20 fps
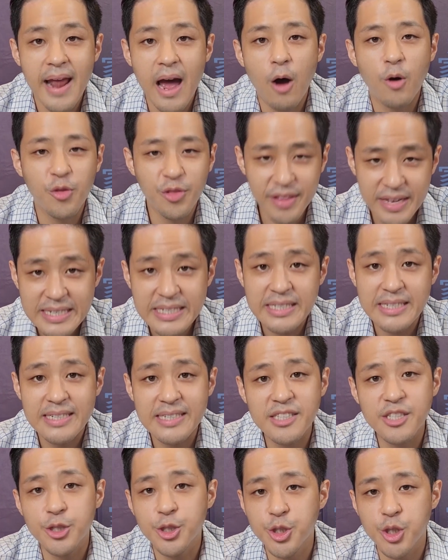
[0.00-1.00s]
Now, this
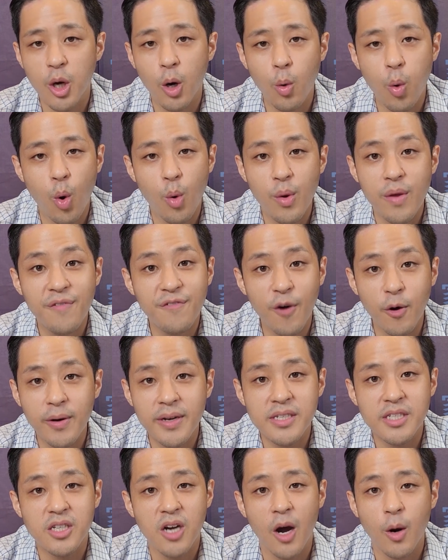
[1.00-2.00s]
is a show where we
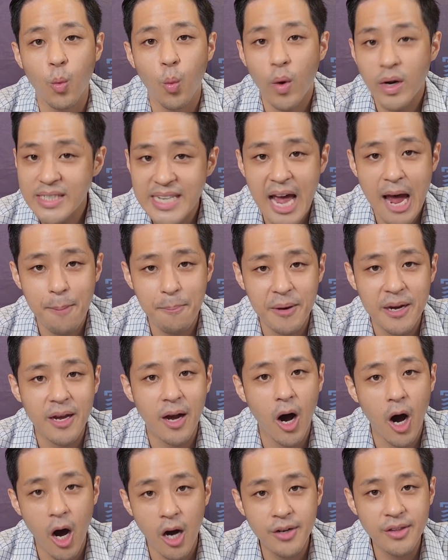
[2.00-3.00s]
focus on what's
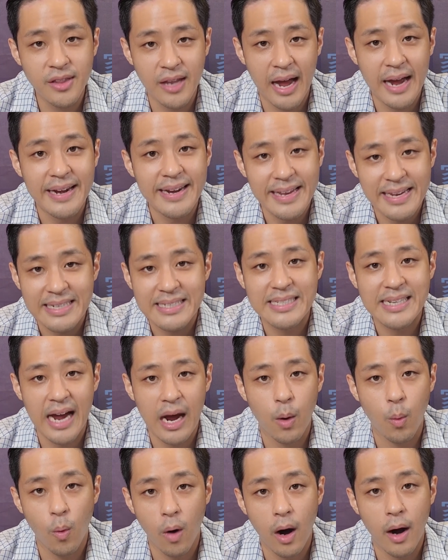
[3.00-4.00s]
happening online in
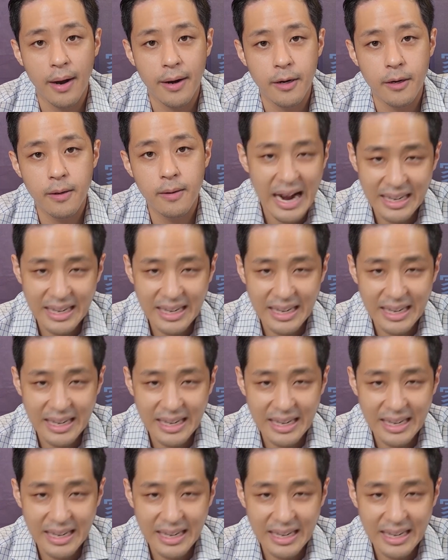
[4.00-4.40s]
Taiwan.